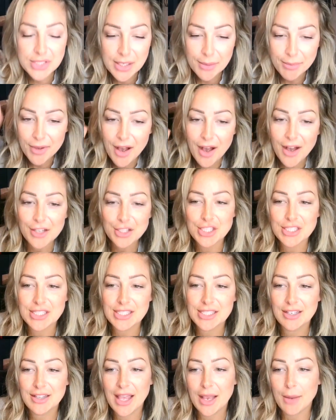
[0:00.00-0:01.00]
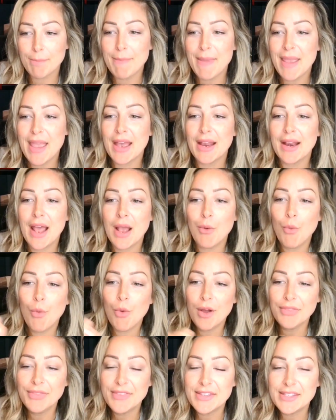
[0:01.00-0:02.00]
subconsciously are like, man, I
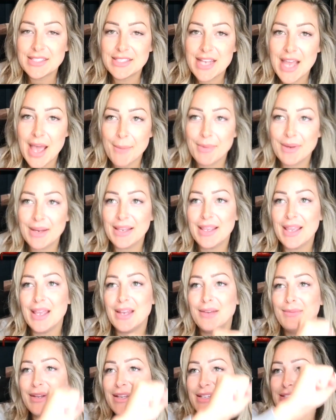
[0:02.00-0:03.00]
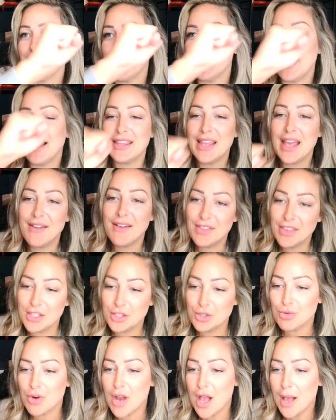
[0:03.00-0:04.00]
want this to happen again because I like having
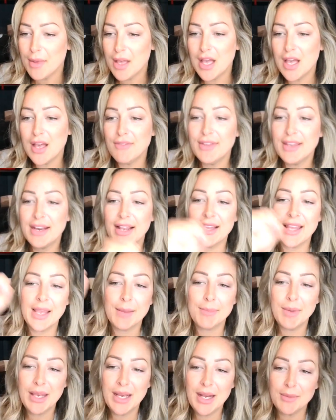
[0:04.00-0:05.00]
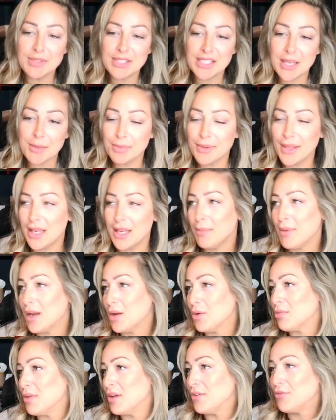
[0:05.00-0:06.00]
the drama of it. I like being able to complain
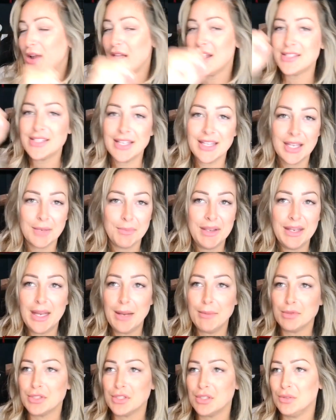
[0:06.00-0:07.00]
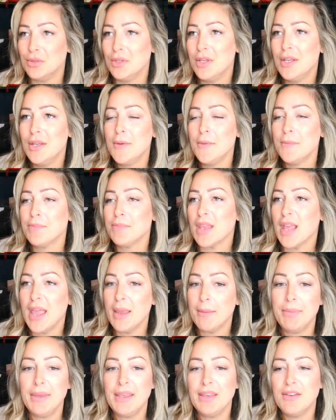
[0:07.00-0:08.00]
about it with my friends. I like being able to
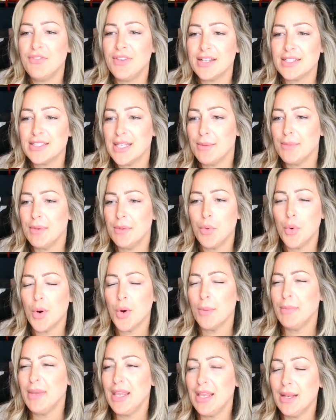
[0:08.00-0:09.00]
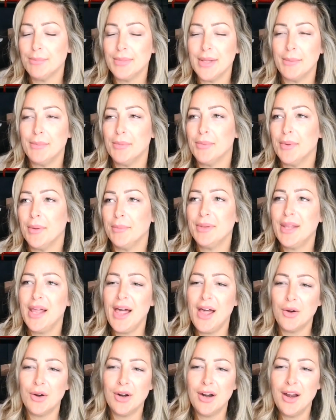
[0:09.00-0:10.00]
like be a victim and poor me and blah blah blah
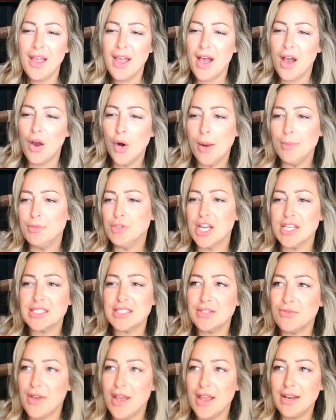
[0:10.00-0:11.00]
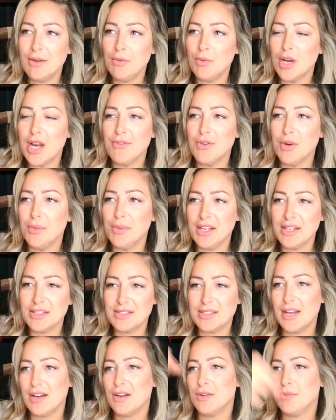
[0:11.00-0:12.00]
blah, or I'm justified in whatever
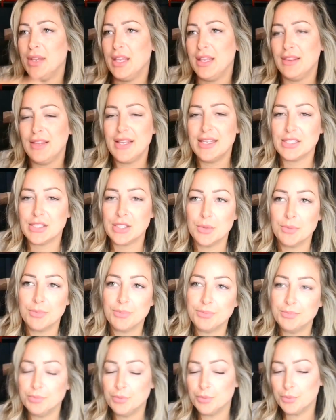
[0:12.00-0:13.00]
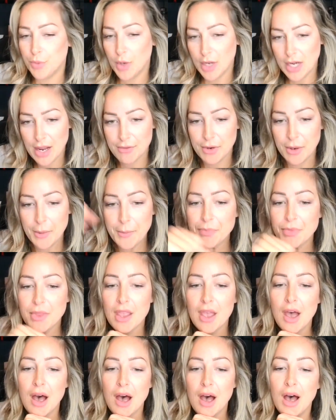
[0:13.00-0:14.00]
because they're being this or whatever.
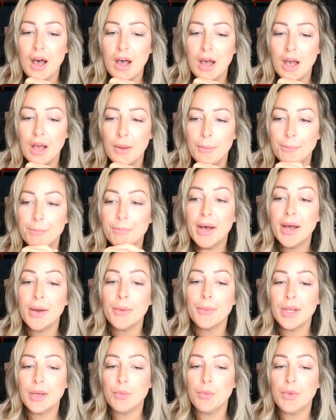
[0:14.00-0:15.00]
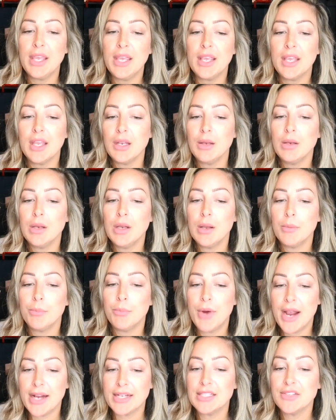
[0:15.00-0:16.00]
But when we can
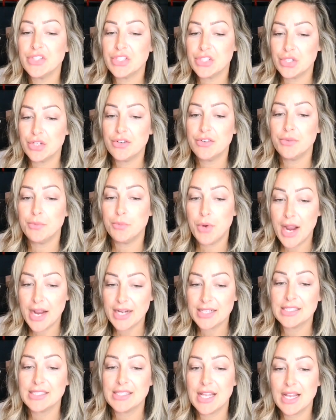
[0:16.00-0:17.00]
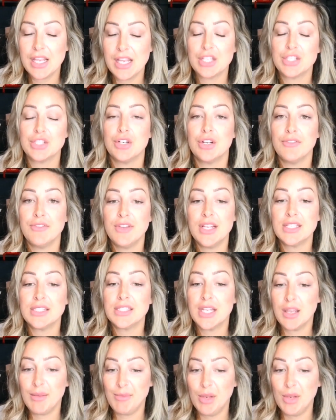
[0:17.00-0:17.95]
practice that assertiveness,